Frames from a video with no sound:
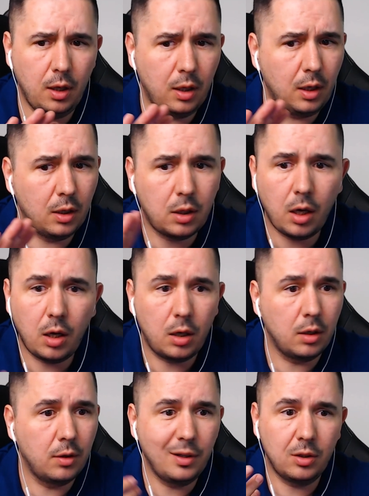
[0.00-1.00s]
The
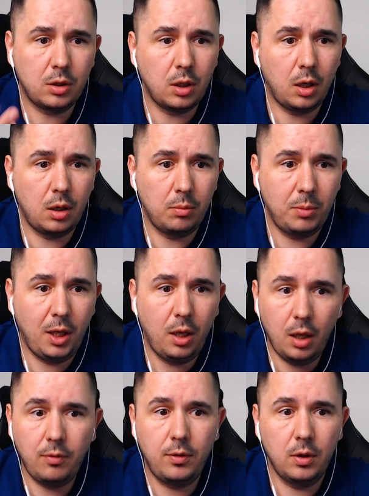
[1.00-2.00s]
entire
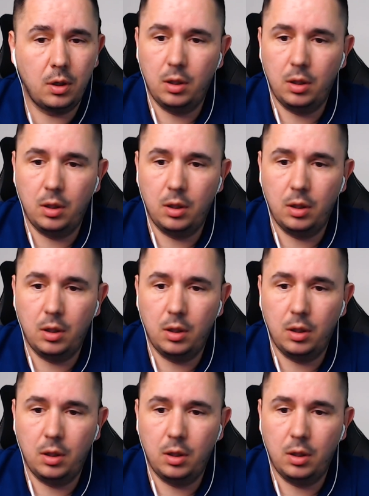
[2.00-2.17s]
behavior,